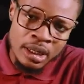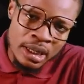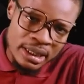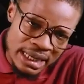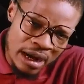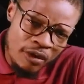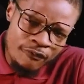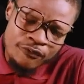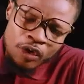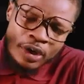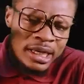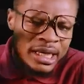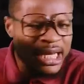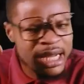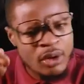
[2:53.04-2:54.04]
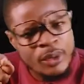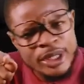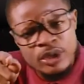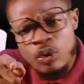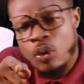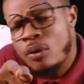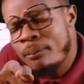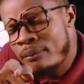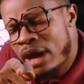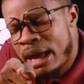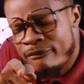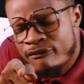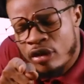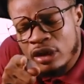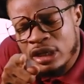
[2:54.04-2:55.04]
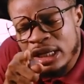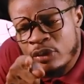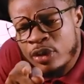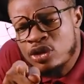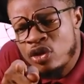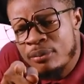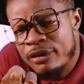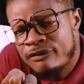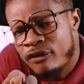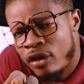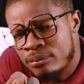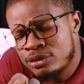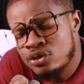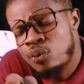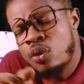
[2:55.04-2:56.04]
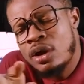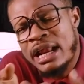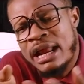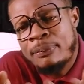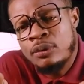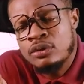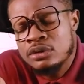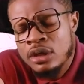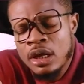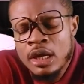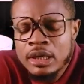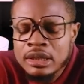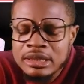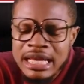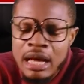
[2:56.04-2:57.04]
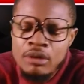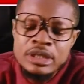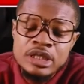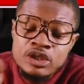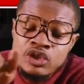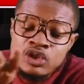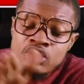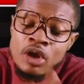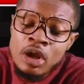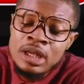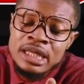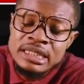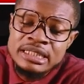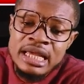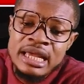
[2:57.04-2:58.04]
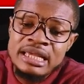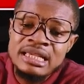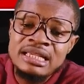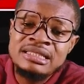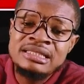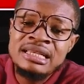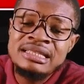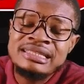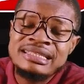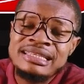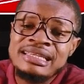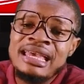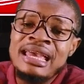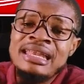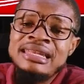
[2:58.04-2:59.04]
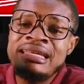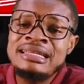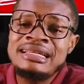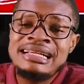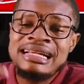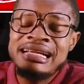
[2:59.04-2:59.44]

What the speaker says: Now, for liquid to be formed, what happened? Now, the solid there, is it gaining